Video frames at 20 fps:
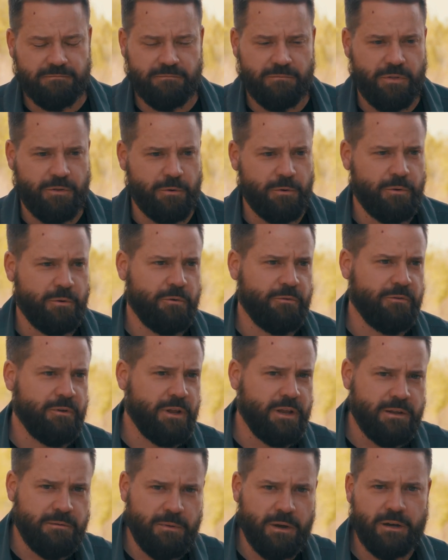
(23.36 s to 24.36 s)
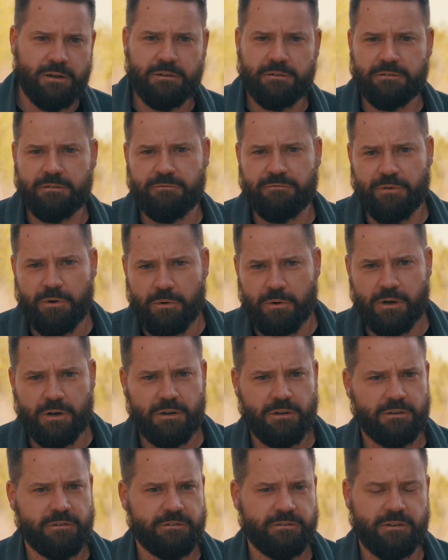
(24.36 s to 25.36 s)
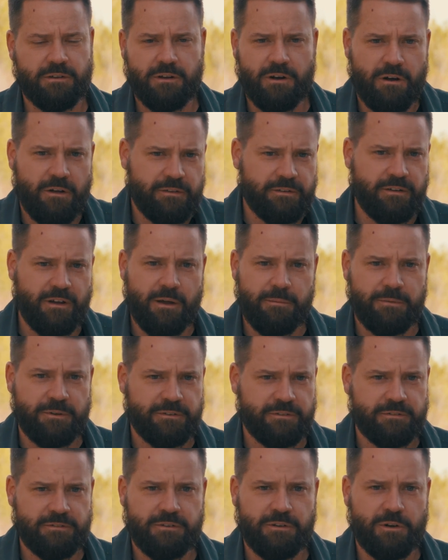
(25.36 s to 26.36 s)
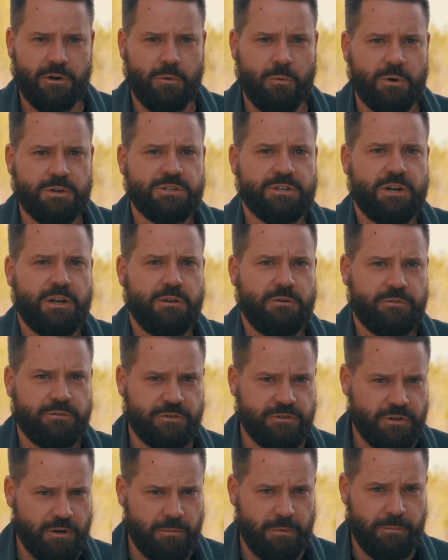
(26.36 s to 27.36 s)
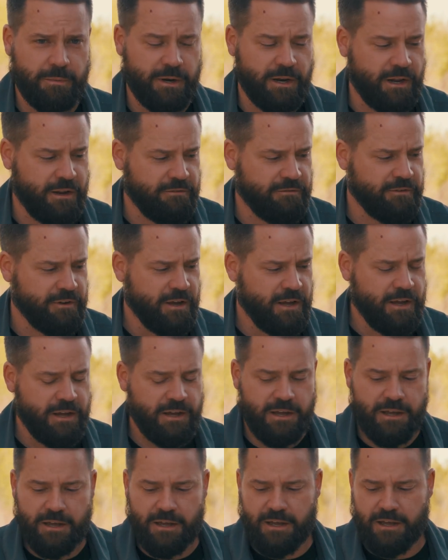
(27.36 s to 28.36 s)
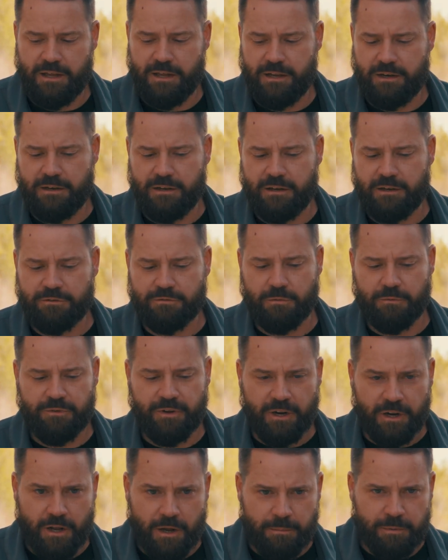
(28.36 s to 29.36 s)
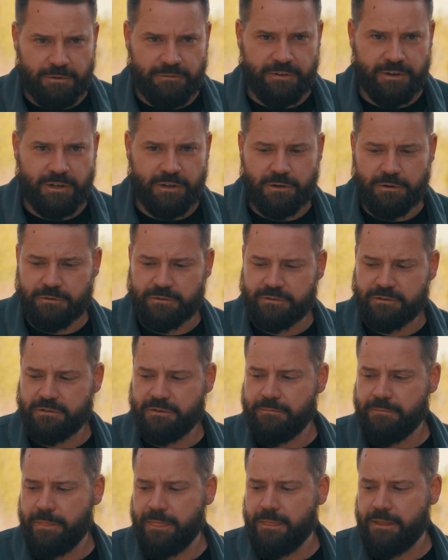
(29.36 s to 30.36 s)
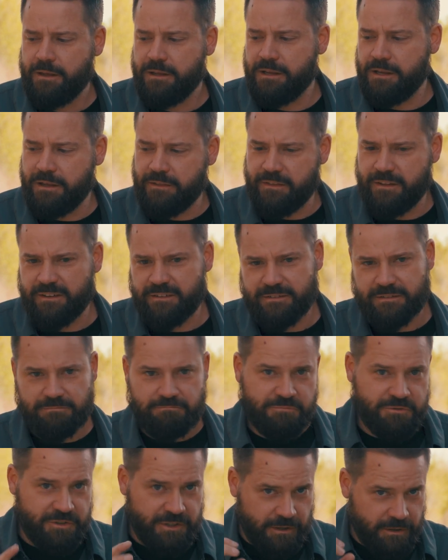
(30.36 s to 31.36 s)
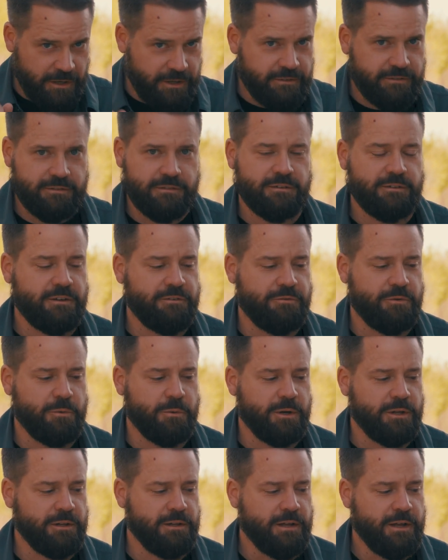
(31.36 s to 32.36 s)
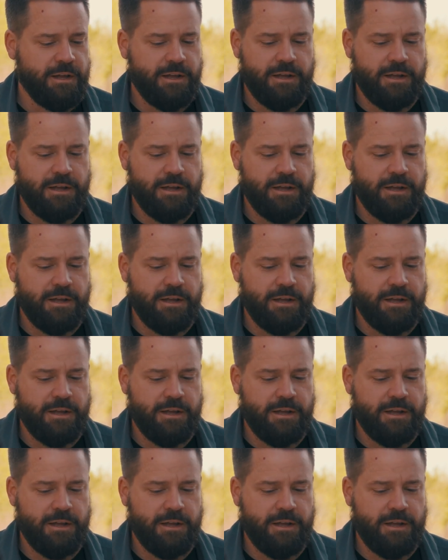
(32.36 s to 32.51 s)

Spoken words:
through emails and phone calls and all the time is, you know, what should I use to sharpen my knife? And so we've done a couple of videos in this series, if you will.